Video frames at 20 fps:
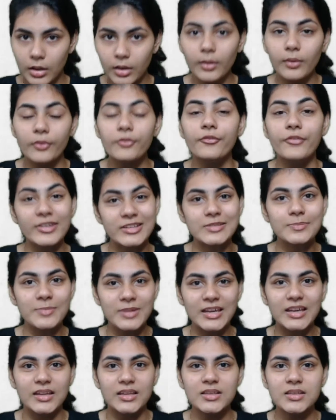which
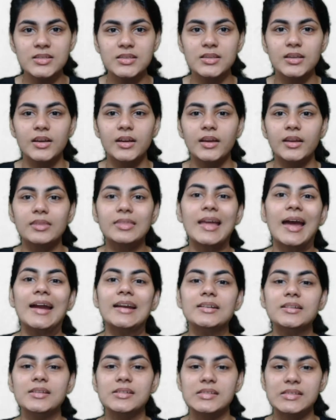means
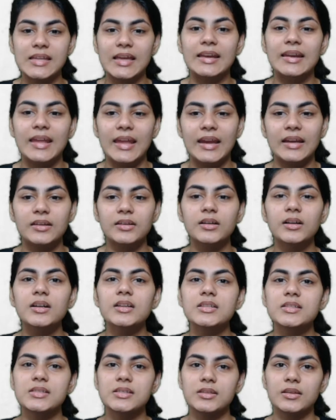that
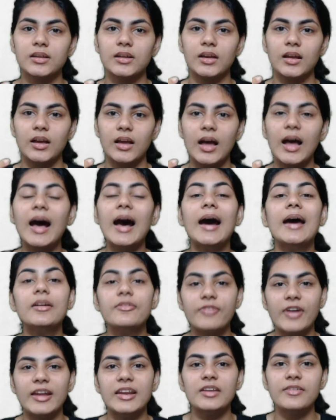senators
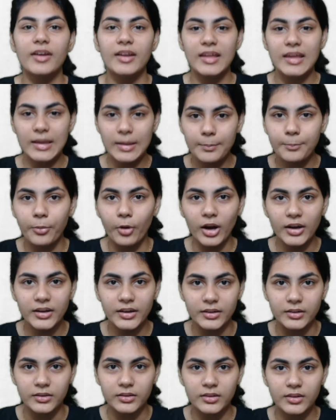are very, very
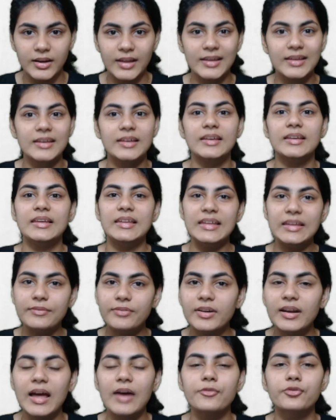important. Like
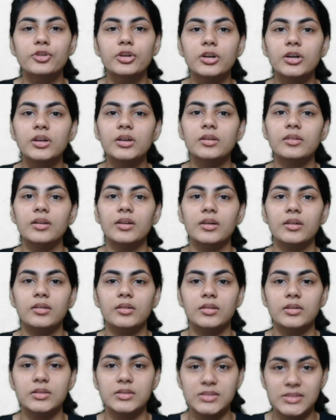even after
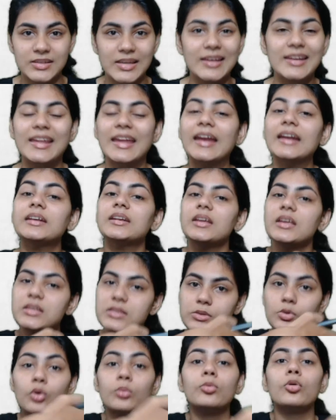Senate
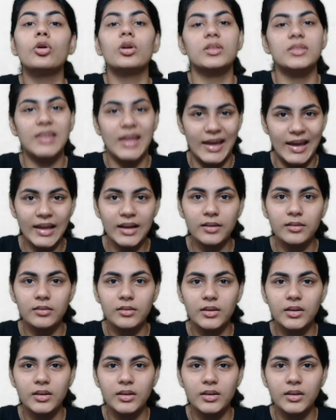is no more there,